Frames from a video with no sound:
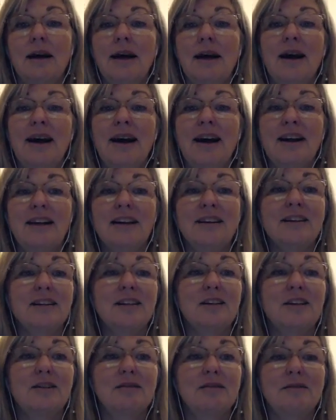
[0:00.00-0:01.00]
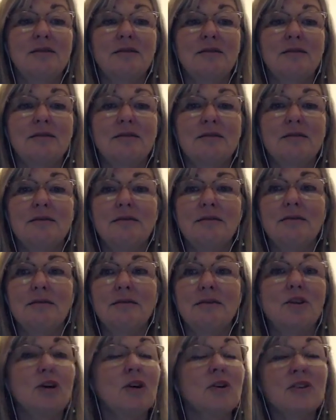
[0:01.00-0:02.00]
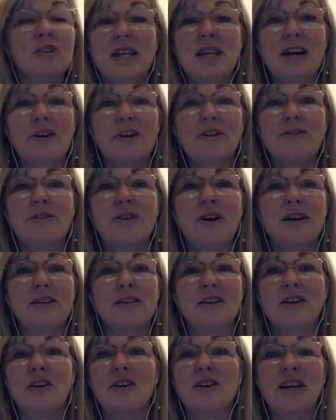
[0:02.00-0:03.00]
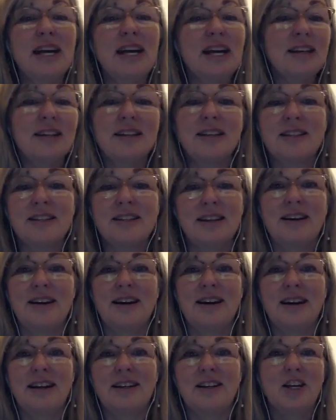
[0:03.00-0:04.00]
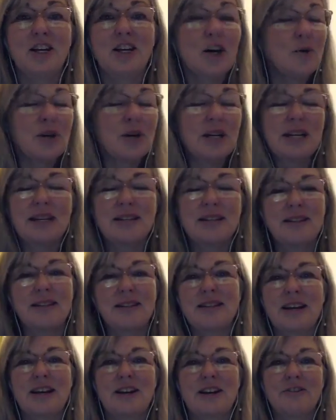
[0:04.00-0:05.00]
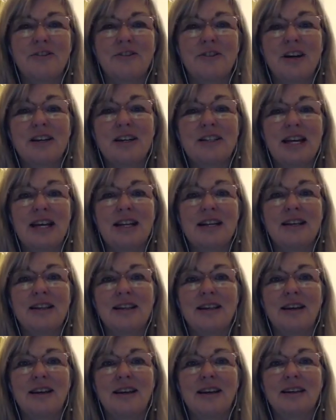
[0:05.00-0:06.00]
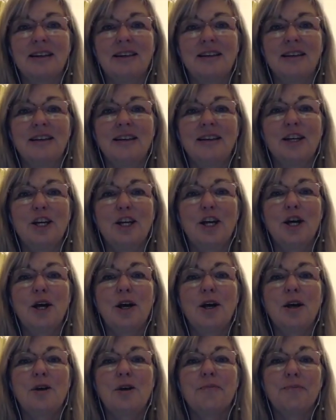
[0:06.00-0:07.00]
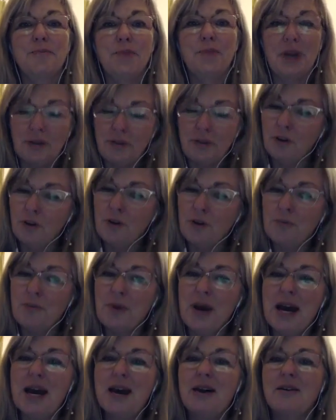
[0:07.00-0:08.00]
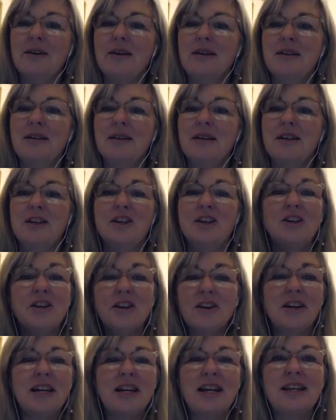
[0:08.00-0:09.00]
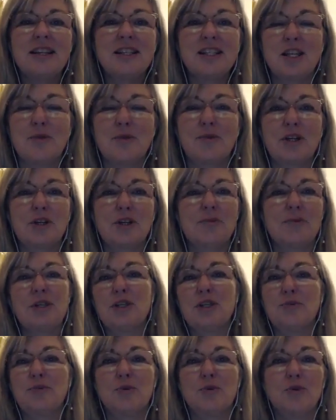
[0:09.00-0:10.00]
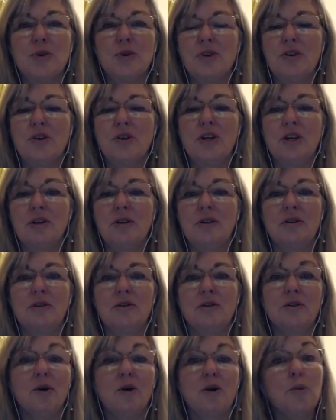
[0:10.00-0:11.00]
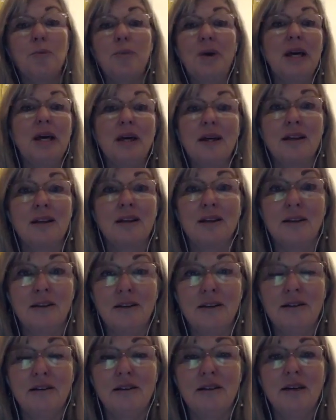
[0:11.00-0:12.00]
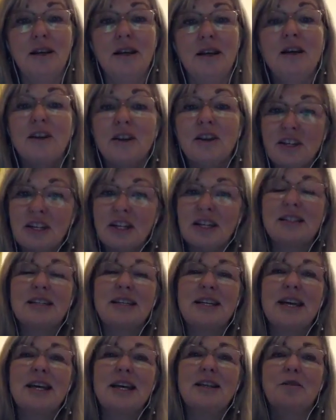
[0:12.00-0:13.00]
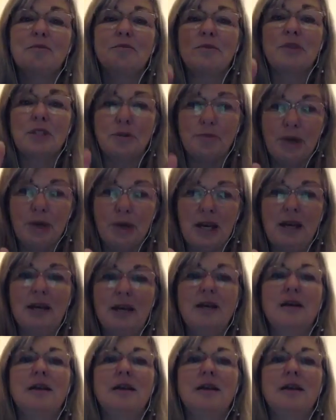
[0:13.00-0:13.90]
and not sacrificing on either side. No one needs to sacrifice anything. But if you're empowered, you don't need someone to be smaller than you or bigger than you. You just need them to be